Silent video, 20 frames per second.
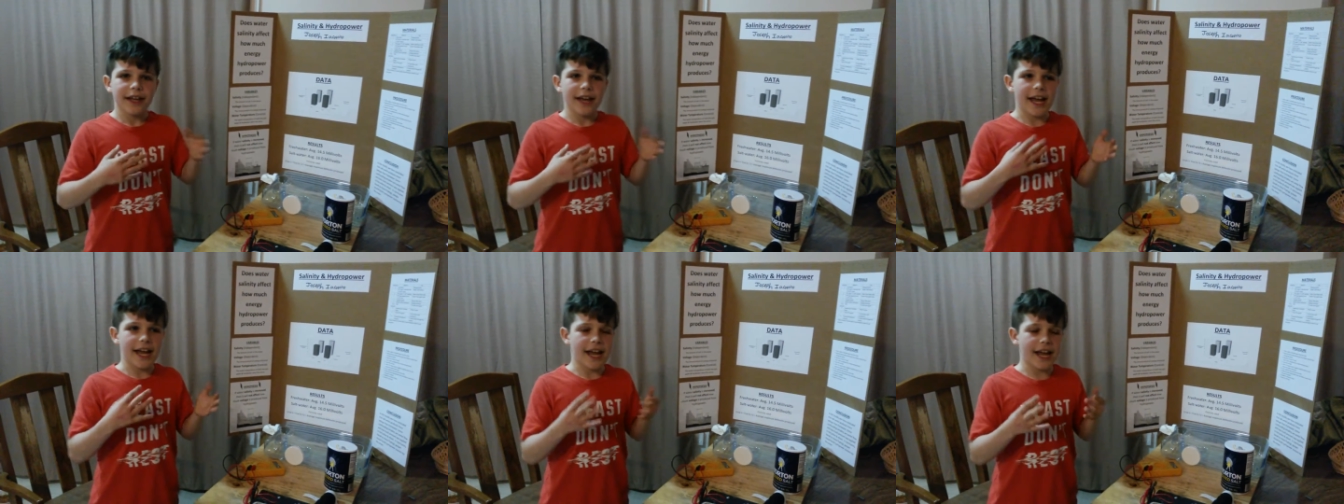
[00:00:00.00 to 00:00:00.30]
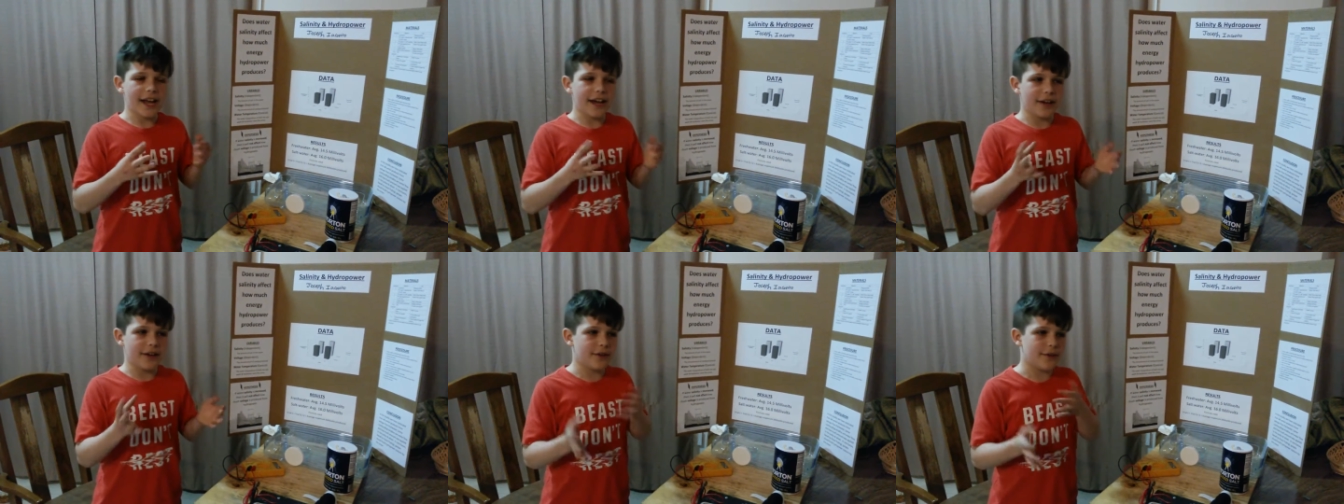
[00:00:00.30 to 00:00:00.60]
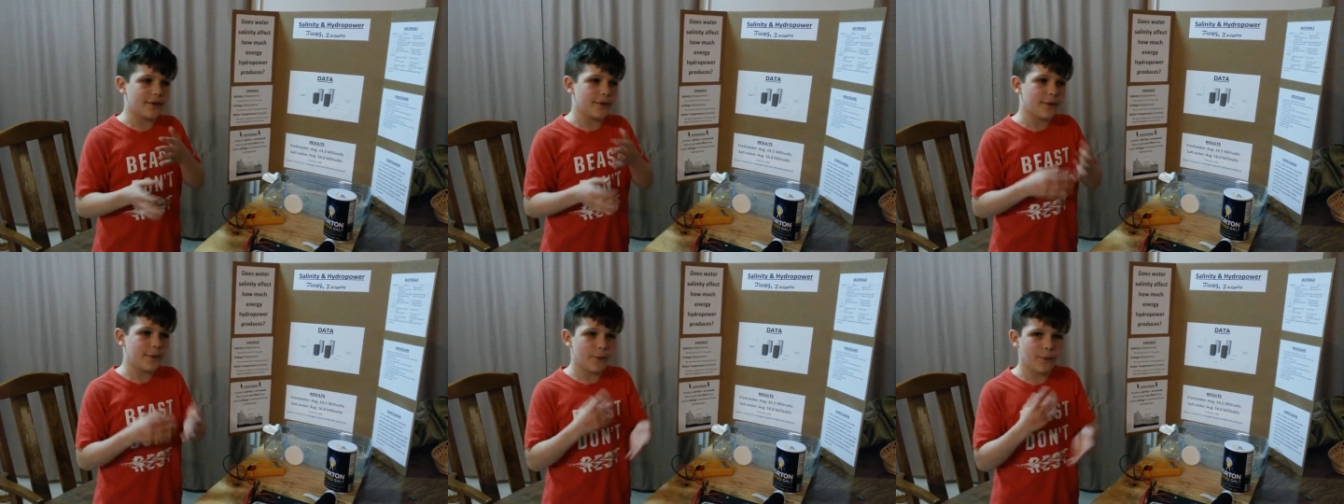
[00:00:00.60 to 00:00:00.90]
and
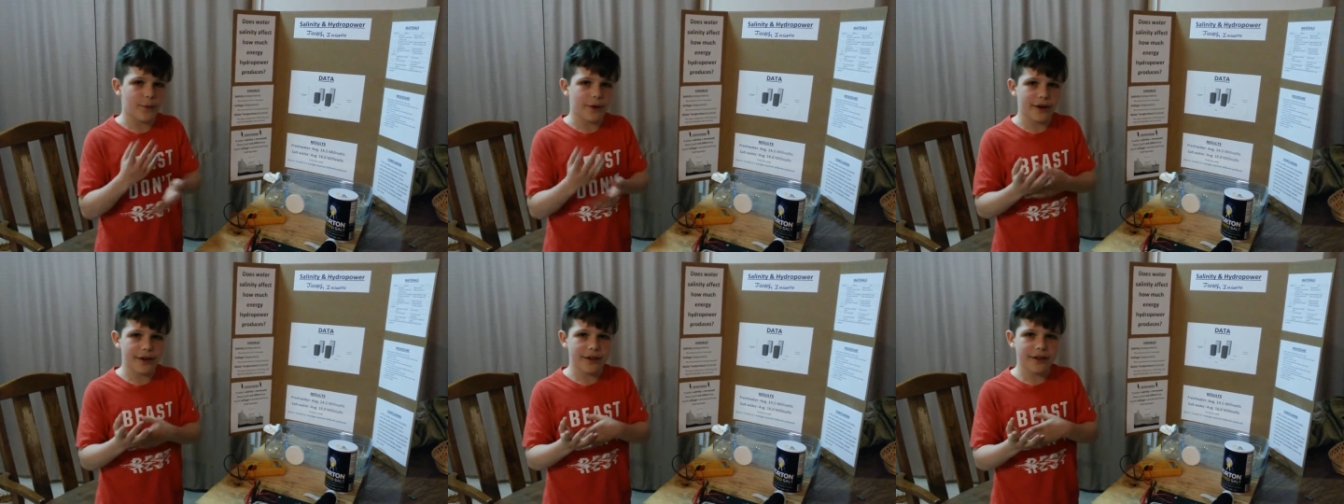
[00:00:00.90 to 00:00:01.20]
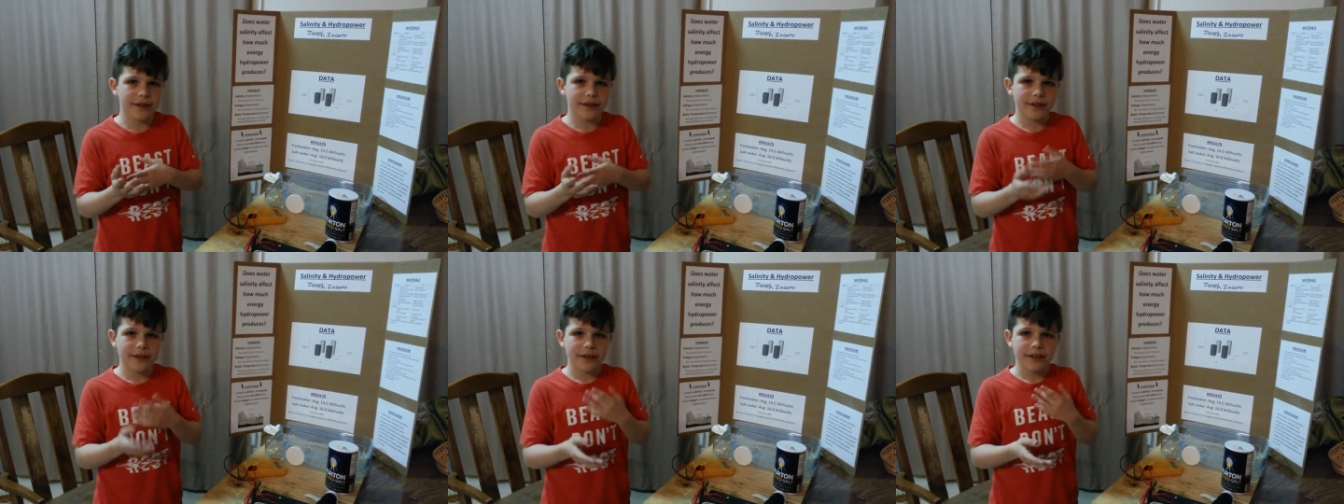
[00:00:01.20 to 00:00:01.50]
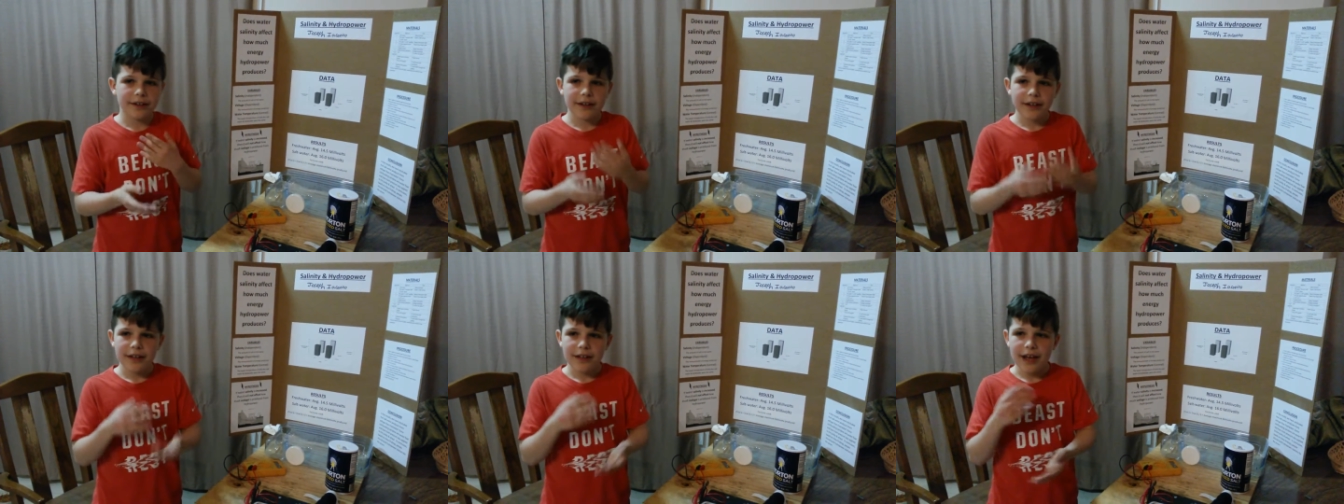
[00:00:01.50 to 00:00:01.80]

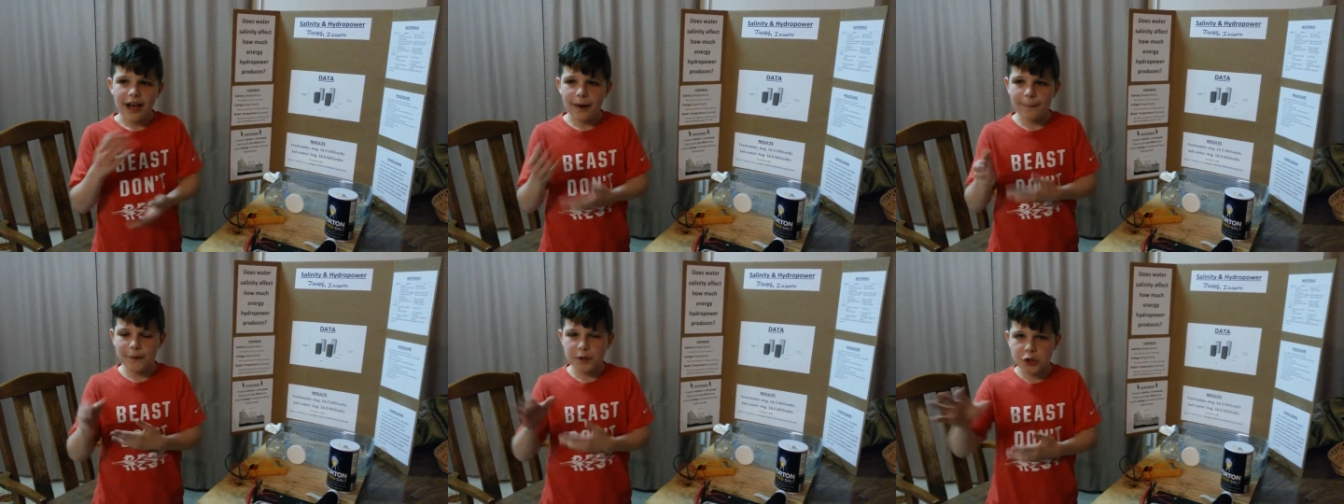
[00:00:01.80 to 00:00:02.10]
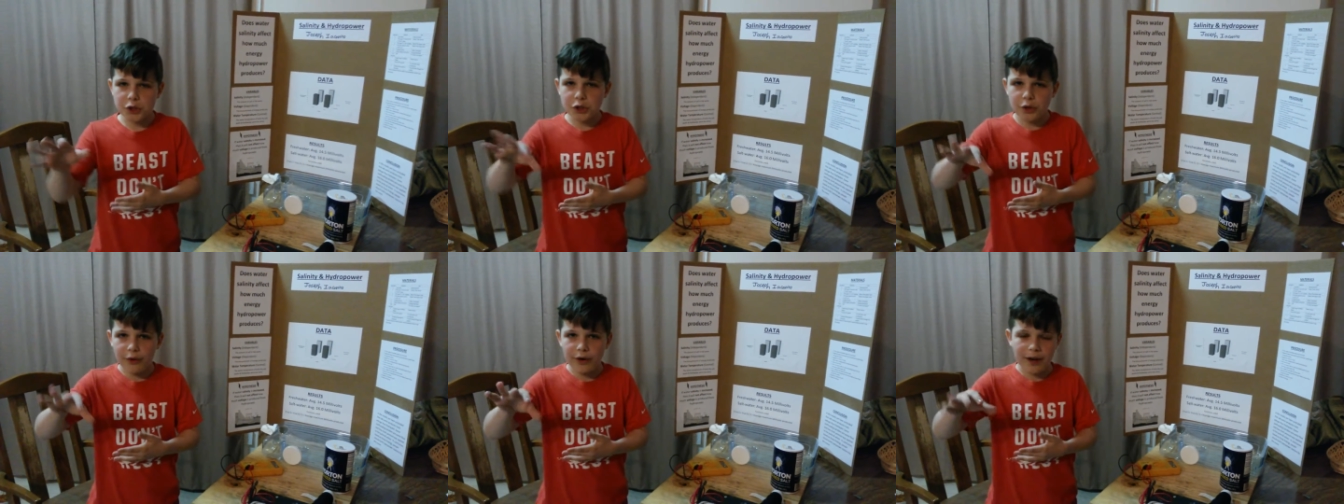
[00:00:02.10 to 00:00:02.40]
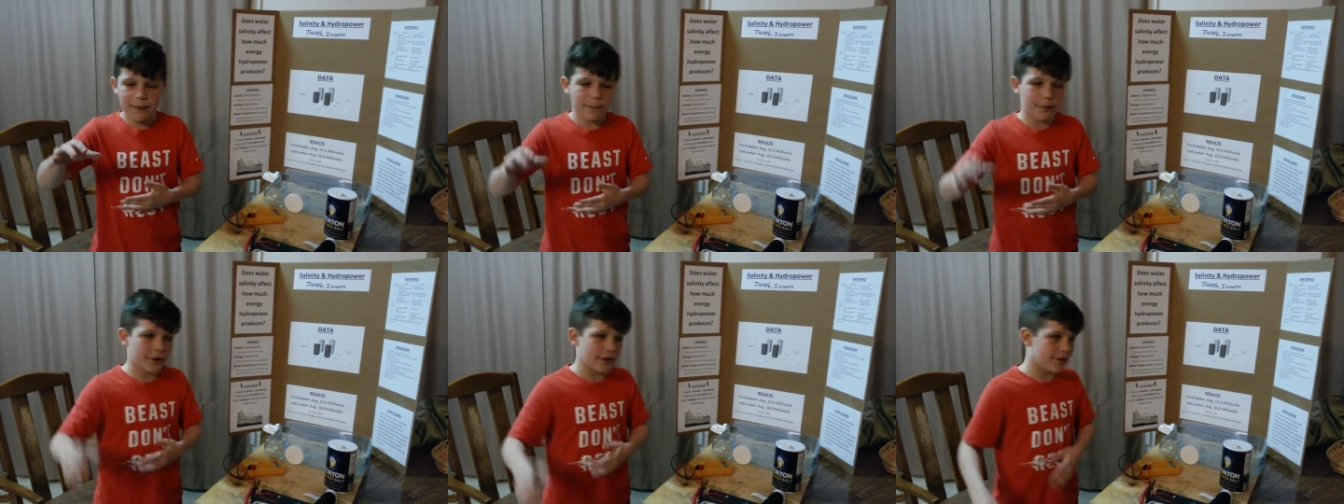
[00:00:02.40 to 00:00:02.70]
how much salt
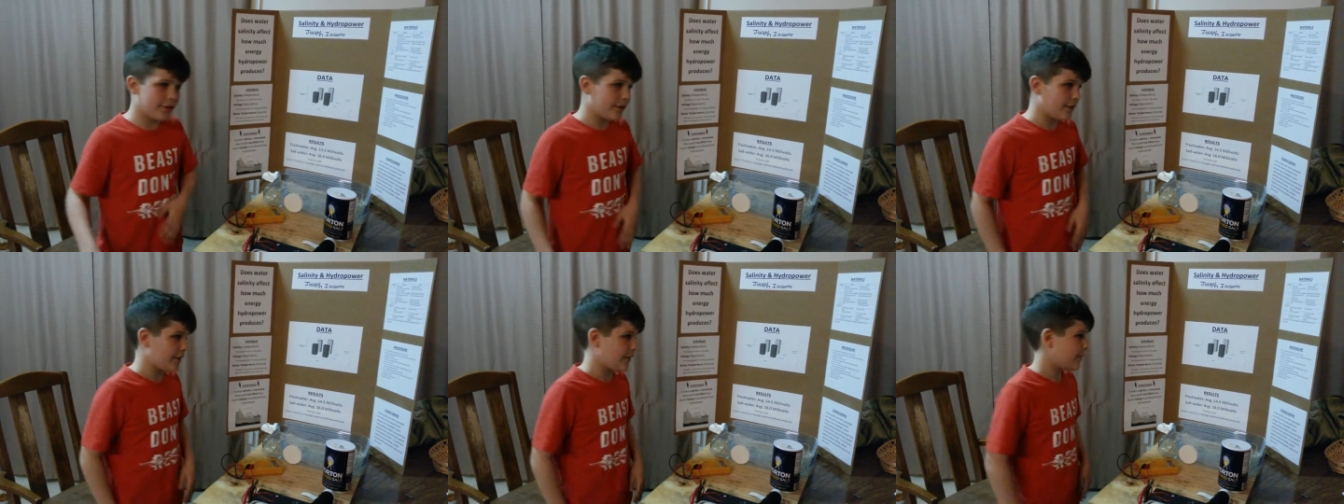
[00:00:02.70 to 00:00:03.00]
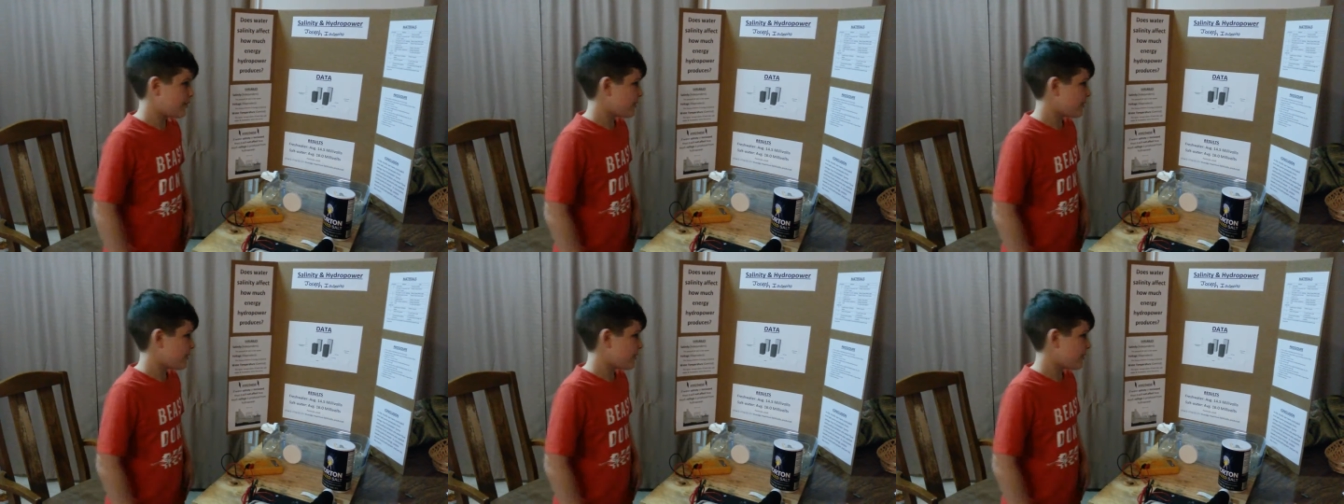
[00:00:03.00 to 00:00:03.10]
I put in